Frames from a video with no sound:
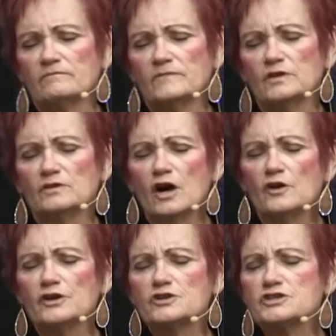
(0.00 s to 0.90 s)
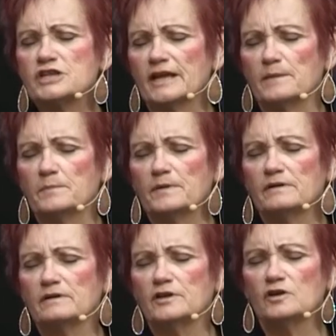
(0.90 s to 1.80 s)
You know your sheep.
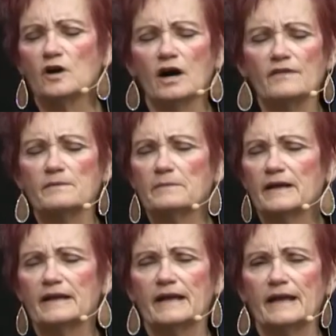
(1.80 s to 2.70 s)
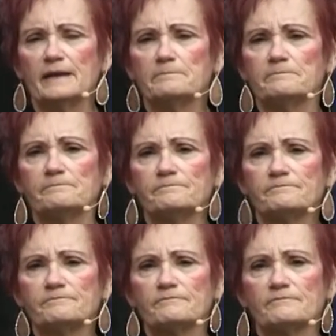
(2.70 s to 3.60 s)
You call them by name.
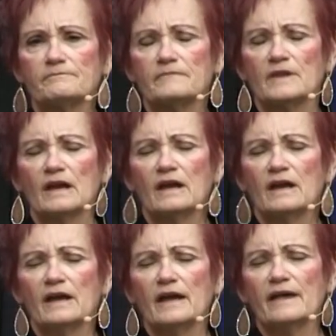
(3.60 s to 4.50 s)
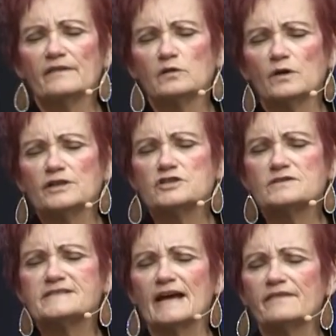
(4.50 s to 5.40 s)
And the Lord, you
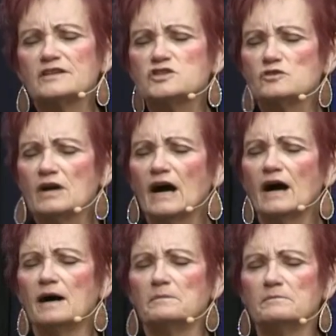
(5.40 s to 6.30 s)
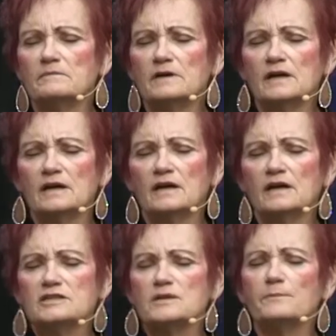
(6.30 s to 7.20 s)
said that you come
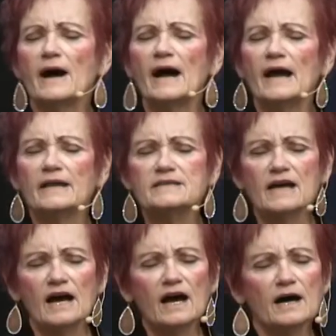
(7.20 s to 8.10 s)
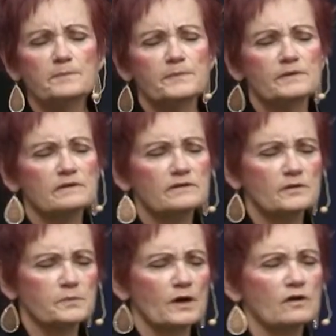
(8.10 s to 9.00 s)
to bind up the
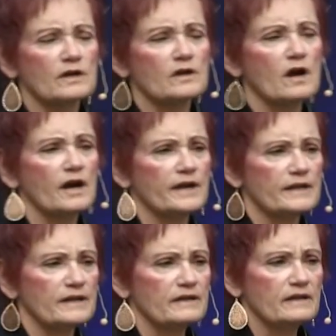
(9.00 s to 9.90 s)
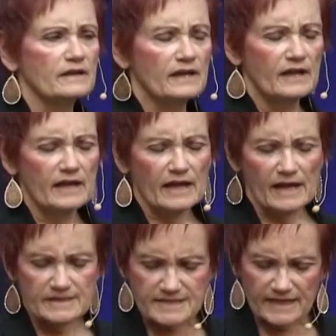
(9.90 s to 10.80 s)
brokenhearted
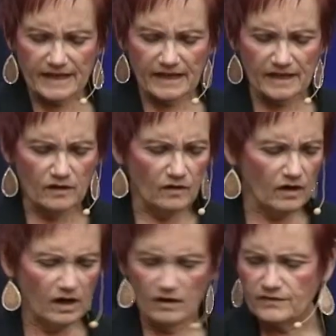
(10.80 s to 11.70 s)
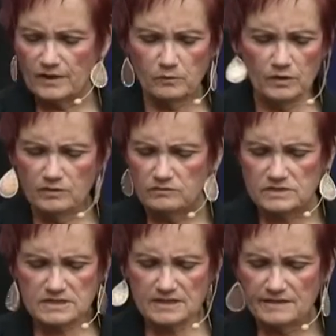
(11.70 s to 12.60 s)
and to heal all their
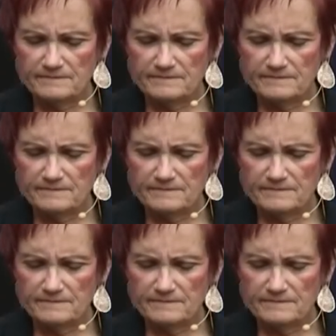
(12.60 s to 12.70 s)
wounds.